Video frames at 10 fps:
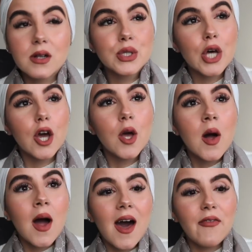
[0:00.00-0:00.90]
So
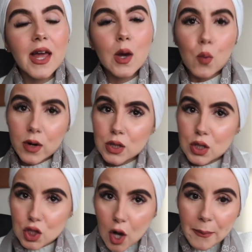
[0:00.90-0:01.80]
I feel like it wouldn't
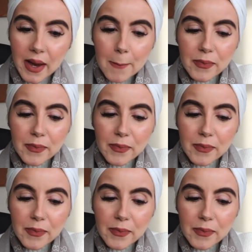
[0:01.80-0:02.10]
stop it,